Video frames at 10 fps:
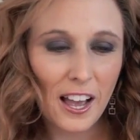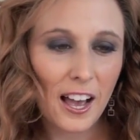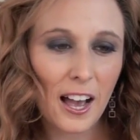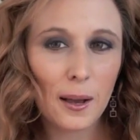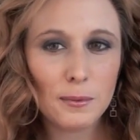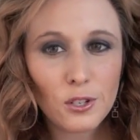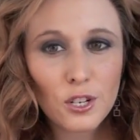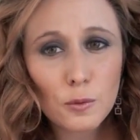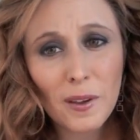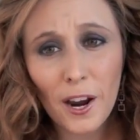So
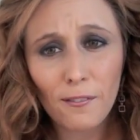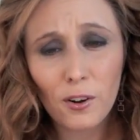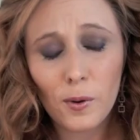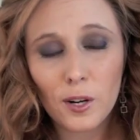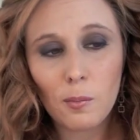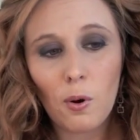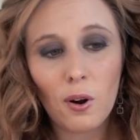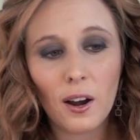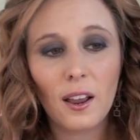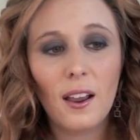just be careful when you're
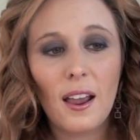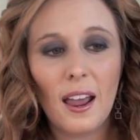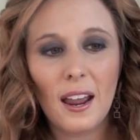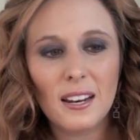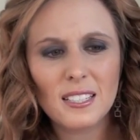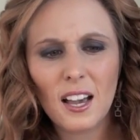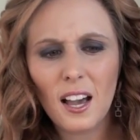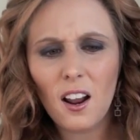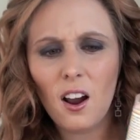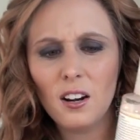pouring, and it's
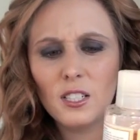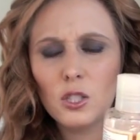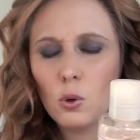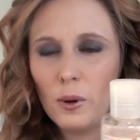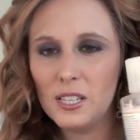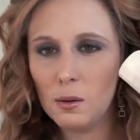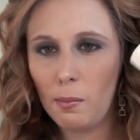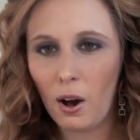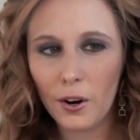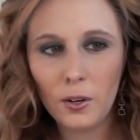kind of hard to squeeze the
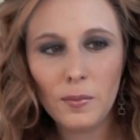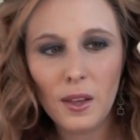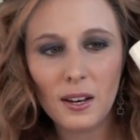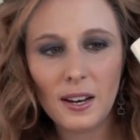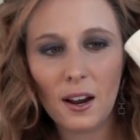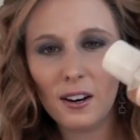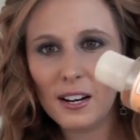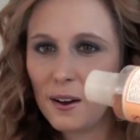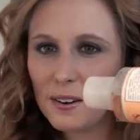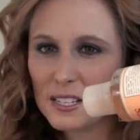bottle. Now right
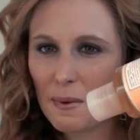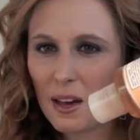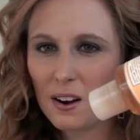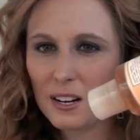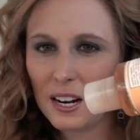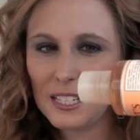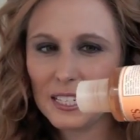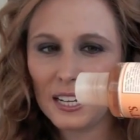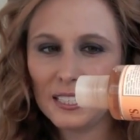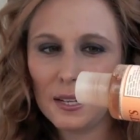now it doesn't matter, I just
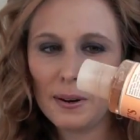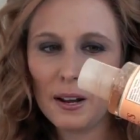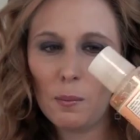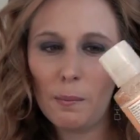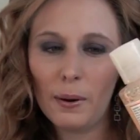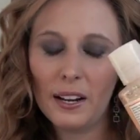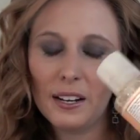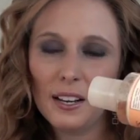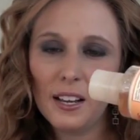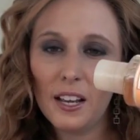kind of tip it out,
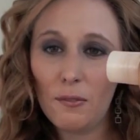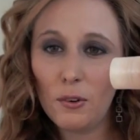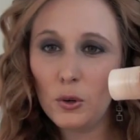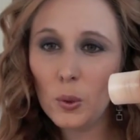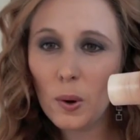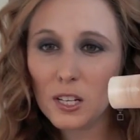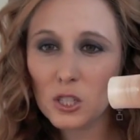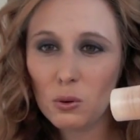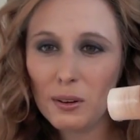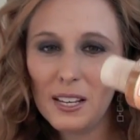but if you do want to
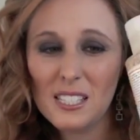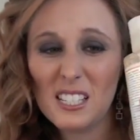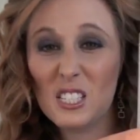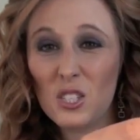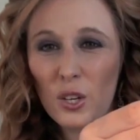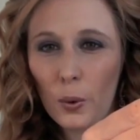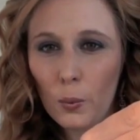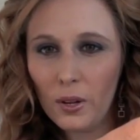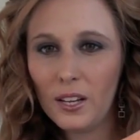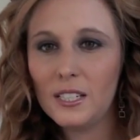squeeze, it's like a
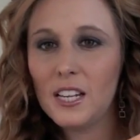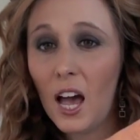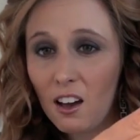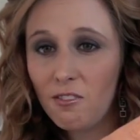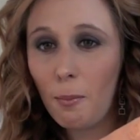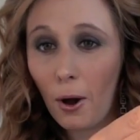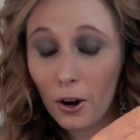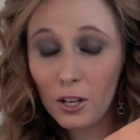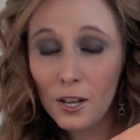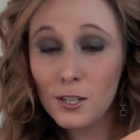really tough
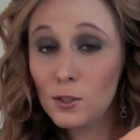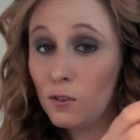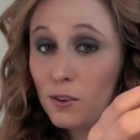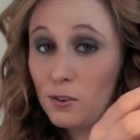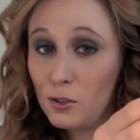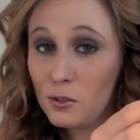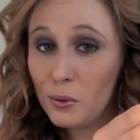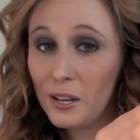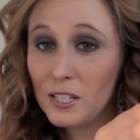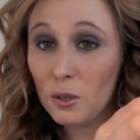bottle, so if you do
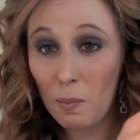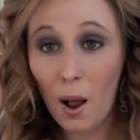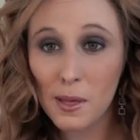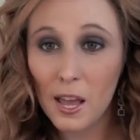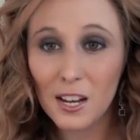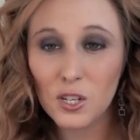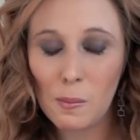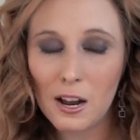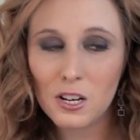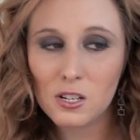squeeze, you'll probably get too
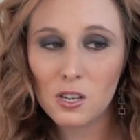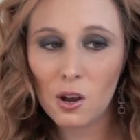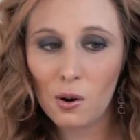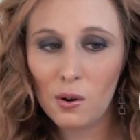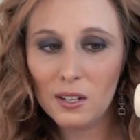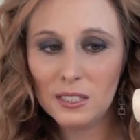much. So